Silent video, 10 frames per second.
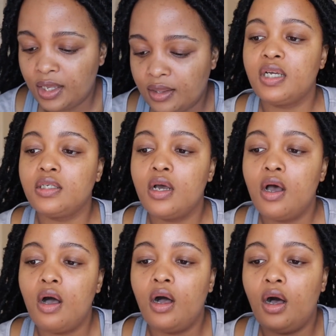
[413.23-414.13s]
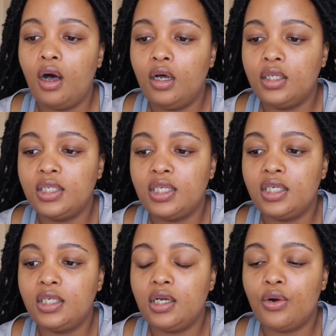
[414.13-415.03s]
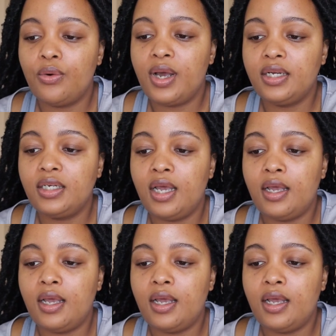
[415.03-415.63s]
But on the right